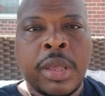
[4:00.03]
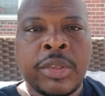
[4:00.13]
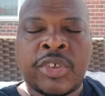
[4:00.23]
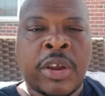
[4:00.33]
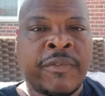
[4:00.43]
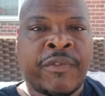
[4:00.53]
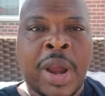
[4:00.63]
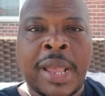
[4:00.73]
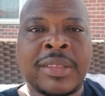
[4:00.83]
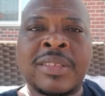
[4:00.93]
certain
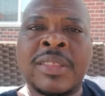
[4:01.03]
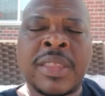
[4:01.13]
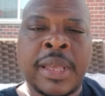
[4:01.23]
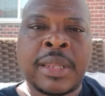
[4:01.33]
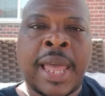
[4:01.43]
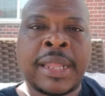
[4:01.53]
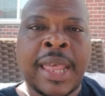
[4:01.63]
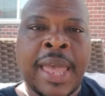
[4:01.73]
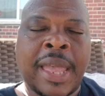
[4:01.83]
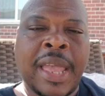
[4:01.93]
phrases and things like
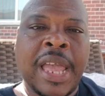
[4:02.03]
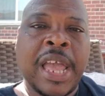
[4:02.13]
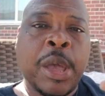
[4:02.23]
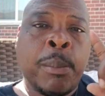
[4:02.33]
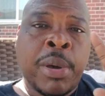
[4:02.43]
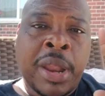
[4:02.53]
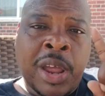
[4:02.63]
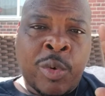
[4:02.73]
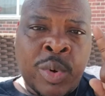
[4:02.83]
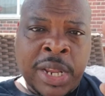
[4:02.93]
that. But
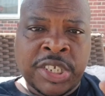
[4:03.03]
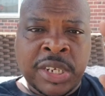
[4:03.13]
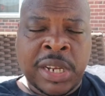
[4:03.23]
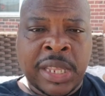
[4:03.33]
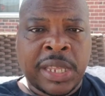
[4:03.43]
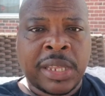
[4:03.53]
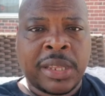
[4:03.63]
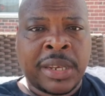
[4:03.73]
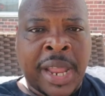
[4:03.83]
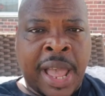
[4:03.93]
originally,
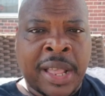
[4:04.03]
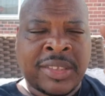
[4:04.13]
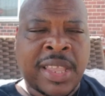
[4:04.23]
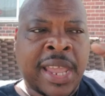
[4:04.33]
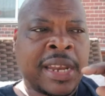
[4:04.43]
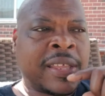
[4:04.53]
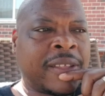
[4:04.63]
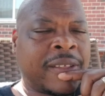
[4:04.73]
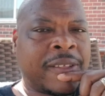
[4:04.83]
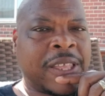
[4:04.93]
Don Staley
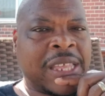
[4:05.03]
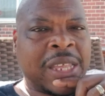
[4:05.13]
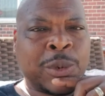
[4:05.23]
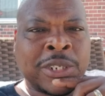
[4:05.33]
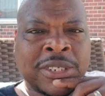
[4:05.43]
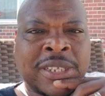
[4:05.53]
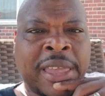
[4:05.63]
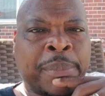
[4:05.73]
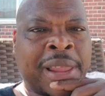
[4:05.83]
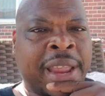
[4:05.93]
would just
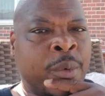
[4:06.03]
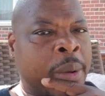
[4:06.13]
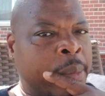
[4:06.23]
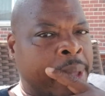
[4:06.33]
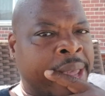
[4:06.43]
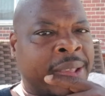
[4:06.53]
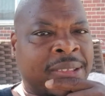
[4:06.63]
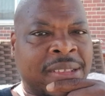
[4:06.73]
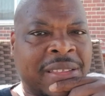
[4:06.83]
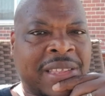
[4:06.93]
take plain rubber
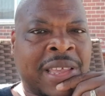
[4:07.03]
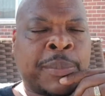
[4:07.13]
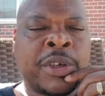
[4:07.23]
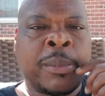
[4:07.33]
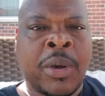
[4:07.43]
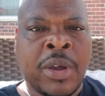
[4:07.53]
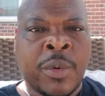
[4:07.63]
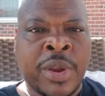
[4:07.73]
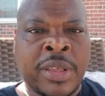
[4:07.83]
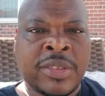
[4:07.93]
bands and put them on her
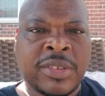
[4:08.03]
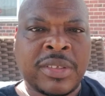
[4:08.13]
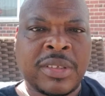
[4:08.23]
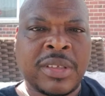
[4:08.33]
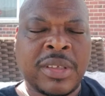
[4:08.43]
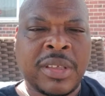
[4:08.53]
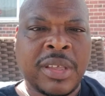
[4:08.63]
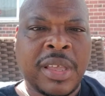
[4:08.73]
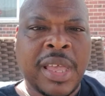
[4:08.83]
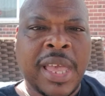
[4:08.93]
wrists.
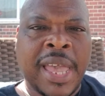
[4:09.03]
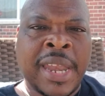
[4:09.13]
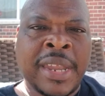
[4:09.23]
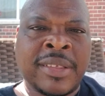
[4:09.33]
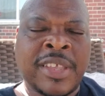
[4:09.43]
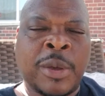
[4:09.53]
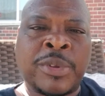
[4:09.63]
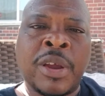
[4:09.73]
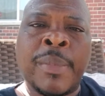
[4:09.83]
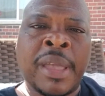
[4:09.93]
And this helped
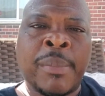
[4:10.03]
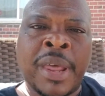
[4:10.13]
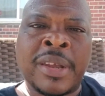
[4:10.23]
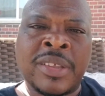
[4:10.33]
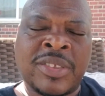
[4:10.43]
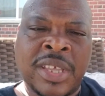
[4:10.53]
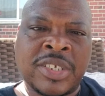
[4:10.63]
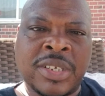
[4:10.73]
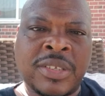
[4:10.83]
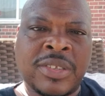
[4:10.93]
her make better
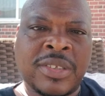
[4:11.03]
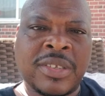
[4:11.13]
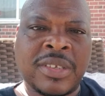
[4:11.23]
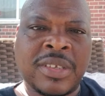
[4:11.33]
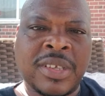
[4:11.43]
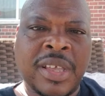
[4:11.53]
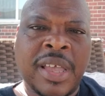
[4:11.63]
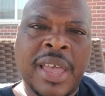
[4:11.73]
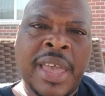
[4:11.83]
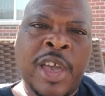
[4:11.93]
decisions
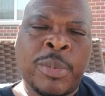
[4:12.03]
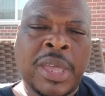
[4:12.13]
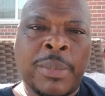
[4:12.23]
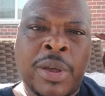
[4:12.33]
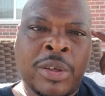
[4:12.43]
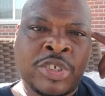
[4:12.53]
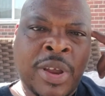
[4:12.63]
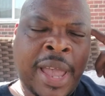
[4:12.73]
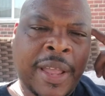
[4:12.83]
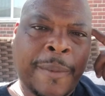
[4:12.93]
and help keep her on track.